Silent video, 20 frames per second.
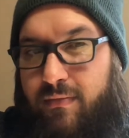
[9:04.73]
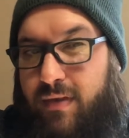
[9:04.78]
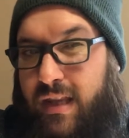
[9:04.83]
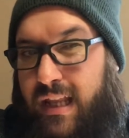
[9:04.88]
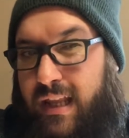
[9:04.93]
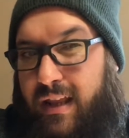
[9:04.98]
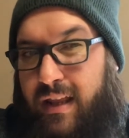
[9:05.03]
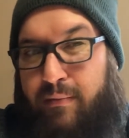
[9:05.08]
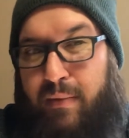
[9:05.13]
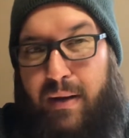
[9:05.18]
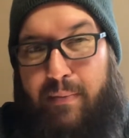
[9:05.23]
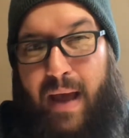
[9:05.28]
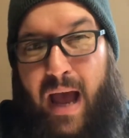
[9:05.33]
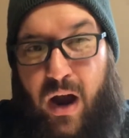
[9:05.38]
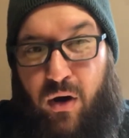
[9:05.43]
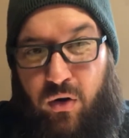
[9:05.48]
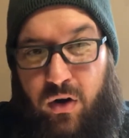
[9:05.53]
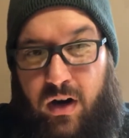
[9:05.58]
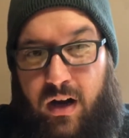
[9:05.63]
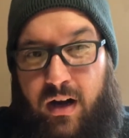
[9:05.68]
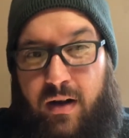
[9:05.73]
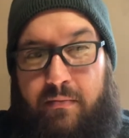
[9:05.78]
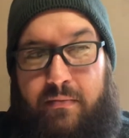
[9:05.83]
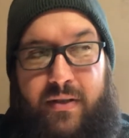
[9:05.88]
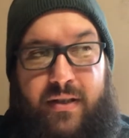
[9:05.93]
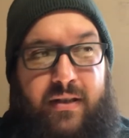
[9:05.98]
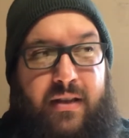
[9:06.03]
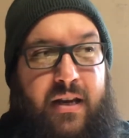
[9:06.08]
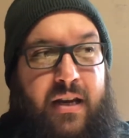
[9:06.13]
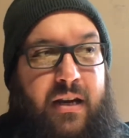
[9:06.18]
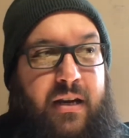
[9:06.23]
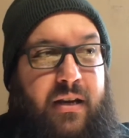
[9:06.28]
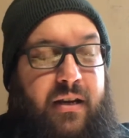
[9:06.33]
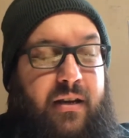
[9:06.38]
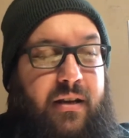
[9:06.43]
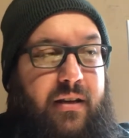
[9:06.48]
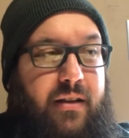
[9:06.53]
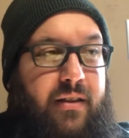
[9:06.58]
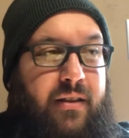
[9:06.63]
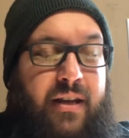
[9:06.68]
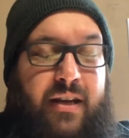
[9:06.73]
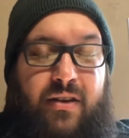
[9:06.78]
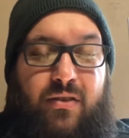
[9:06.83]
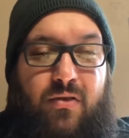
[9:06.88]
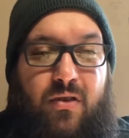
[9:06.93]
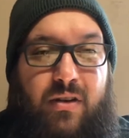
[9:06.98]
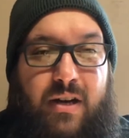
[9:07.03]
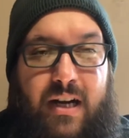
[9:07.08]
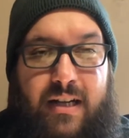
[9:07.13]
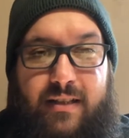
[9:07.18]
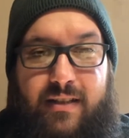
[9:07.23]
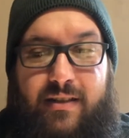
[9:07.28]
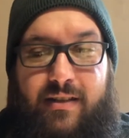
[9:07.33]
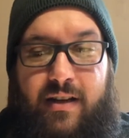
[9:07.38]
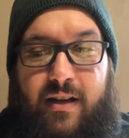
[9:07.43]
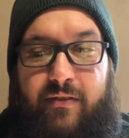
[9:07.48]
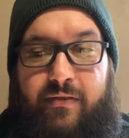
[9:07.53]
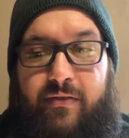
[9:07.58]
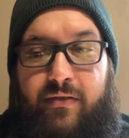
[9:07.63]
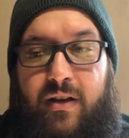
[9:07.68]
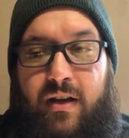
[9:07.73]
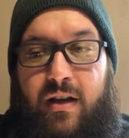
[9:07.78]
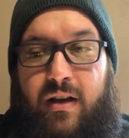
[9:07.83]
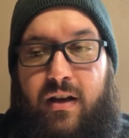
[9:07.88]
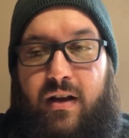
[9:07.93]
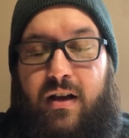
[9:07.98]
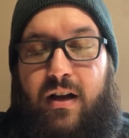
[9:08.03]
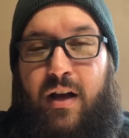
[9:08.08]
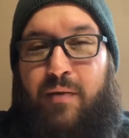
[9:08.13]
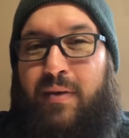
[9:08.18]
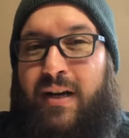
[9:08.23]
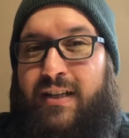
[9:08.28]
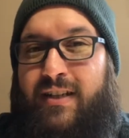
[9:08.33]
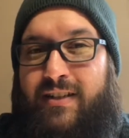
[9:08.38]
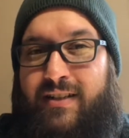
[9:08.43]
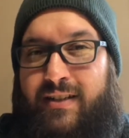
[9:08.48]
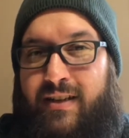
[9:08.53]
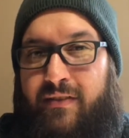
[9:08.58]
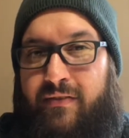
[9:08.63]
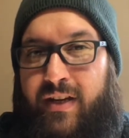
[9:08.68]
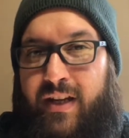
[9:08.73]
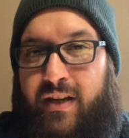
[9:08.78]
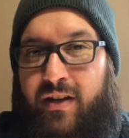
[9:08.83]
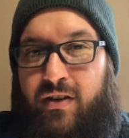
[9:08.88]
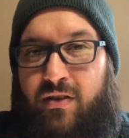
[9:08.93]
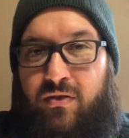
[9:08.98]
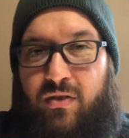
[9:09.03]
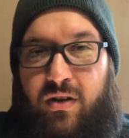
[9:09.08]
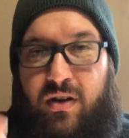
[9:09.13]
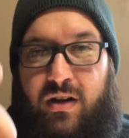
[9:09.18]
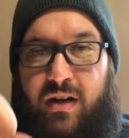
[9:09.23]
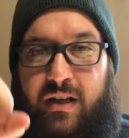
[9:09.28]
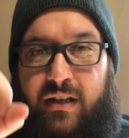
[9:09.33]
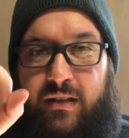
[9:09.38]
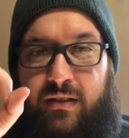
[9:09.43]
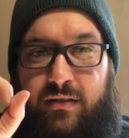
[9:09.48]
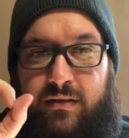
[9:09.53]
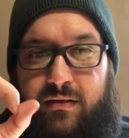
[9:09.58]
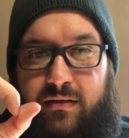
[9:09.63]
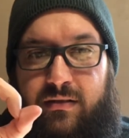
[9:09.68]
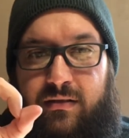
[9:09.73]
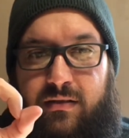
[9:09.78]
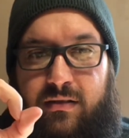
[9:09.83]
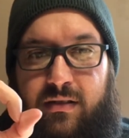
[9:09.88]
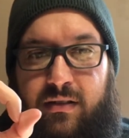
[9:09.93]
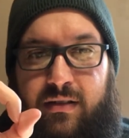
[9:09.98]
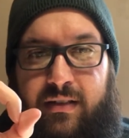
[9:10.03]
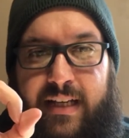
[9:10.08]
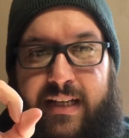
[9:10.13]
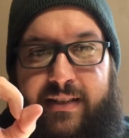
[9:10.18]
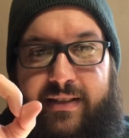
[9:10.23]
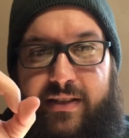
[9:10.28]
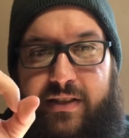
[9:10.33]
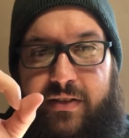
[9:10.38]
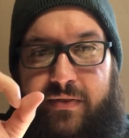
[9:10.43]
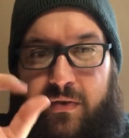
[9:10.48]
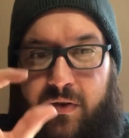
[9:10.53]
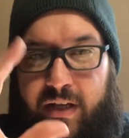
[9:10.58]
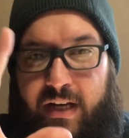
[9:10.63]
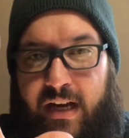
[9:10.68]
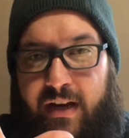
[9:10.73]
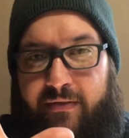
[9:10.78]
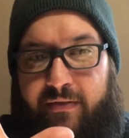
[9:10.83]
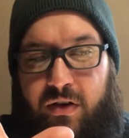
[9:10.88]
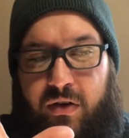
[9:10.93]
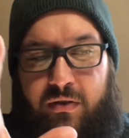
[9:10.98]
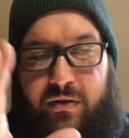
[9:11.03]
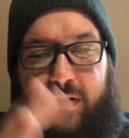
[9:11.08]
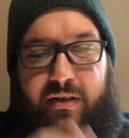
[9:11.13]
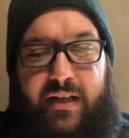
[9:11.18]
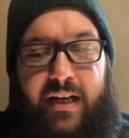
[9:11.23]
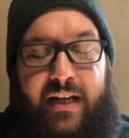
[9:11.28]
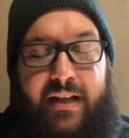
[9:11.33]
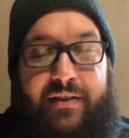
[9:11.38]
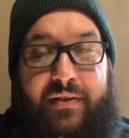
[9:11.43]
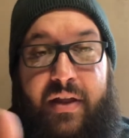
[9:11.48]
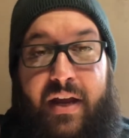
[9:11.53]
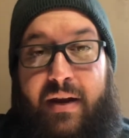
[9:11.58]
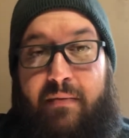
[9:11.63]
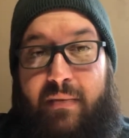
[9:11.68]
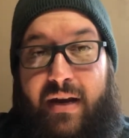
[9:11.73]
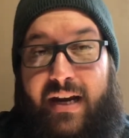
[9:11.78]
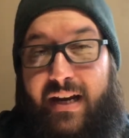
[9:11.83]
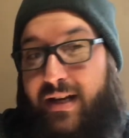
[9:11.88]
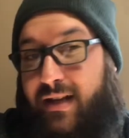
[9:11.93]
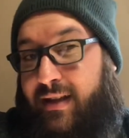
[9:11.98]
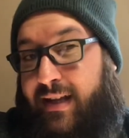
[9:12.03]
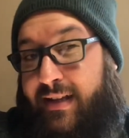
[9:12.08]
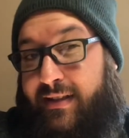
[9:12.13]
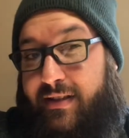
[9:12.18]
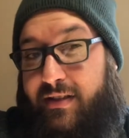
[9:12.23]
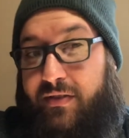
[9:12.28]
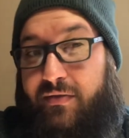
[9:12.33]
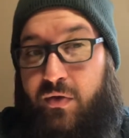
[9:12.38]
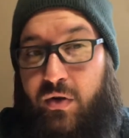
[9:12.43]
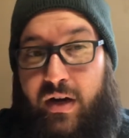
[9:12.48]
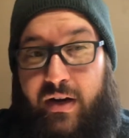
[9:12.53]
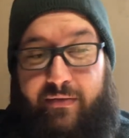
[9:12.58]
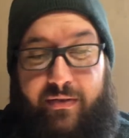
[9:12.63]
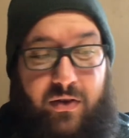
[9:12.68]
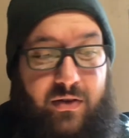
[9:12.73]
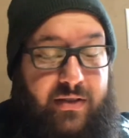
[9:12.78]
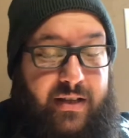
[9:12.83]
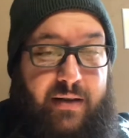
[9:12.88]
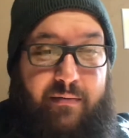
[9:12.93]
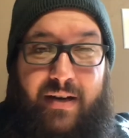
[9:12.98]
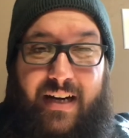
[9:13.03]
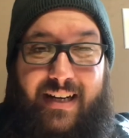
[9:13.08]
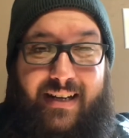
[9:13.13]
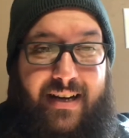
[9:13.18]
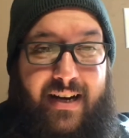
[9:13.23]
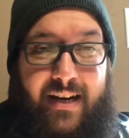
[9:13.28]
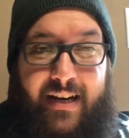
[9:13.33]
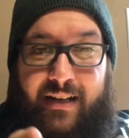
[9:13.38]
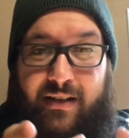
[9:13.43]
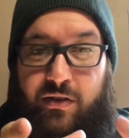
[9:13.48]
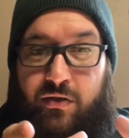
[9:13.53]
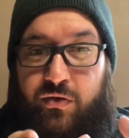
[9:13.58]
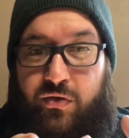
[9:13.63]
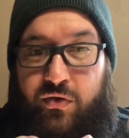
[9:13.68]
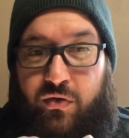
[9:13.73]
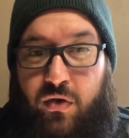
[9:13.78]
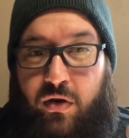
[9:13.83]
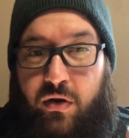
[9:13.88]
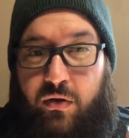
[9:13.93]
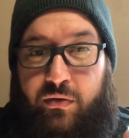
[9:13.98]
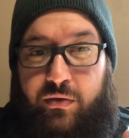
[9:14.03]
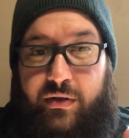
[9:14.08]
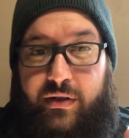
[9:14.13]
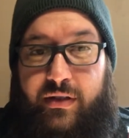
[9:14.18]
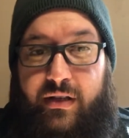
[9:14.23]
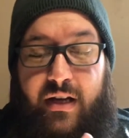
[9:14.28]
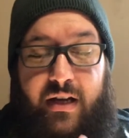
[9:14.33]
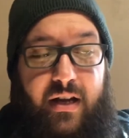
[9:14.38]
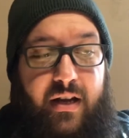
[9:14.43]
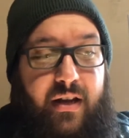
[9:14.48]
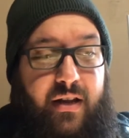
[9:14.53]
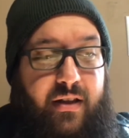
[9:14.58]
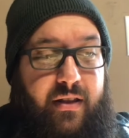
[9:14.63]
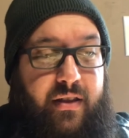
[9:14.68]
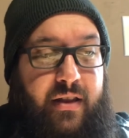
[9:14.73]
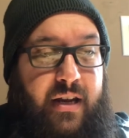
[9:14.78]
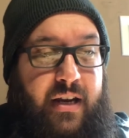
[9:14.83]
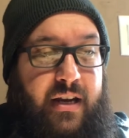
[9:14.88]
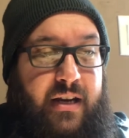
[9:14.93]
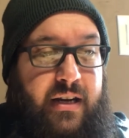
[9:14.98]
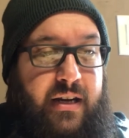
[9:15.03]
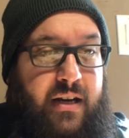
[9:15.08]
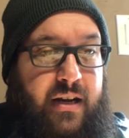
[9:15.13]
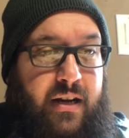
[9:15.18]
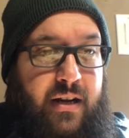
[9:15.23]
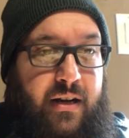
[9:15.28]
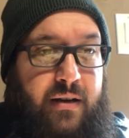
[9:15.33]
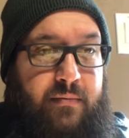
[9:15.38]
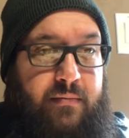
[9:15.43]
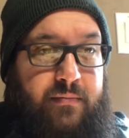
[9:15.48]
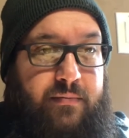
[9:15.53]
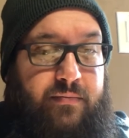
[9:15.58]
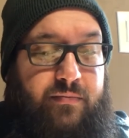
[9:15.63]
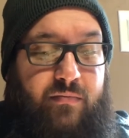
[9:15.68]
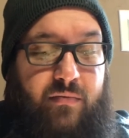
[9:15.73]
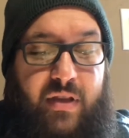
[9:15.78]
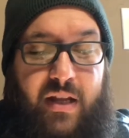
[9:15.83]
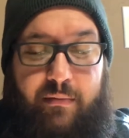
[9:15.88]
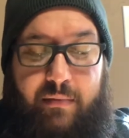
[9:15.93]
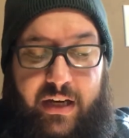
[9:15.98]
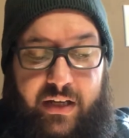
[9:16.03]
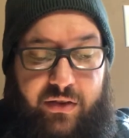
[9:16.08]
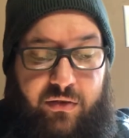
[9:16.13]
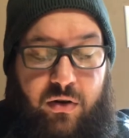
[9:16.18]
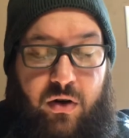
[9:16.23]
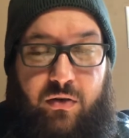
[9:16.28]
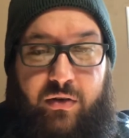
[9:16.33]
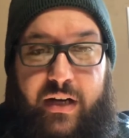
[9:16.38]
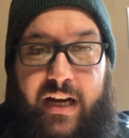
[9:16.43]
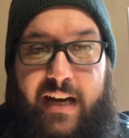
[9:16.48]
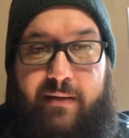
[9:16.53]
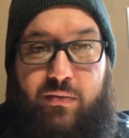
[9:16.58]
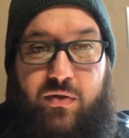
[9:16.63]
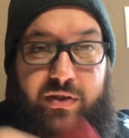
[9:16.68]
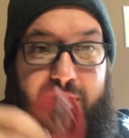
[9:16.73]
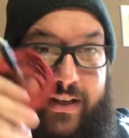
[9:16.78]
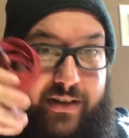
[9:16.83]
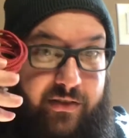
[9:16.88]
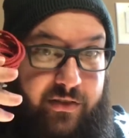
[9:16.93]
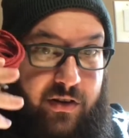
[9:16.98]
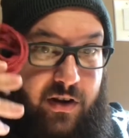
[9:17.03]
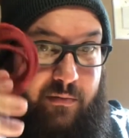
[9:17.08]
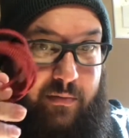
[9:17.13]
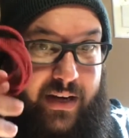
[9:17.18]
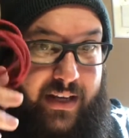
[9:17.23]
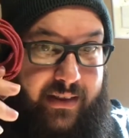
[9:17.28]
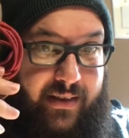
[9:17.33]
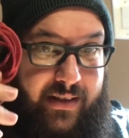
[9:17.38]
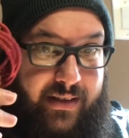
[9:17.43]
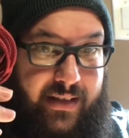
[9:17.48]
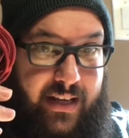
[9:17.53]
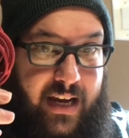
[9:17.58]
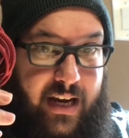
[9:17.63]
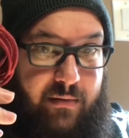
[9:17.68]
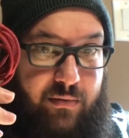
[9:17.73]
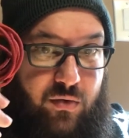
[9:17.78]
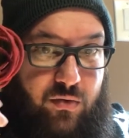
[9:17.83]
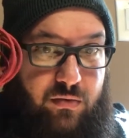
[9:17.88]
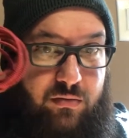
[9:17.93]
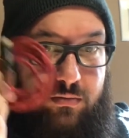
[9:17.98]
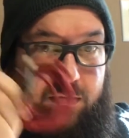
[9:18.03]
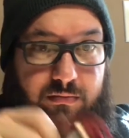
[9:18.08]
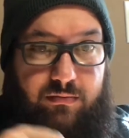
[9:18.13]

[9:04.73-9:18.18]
they make power hubs. They they do all kinds of stuff. Um, I just did a video on lenses for the iPhones, and they make lenses for iPhones. They make tiny little drones. They um, they make their own cables. They do not make this cable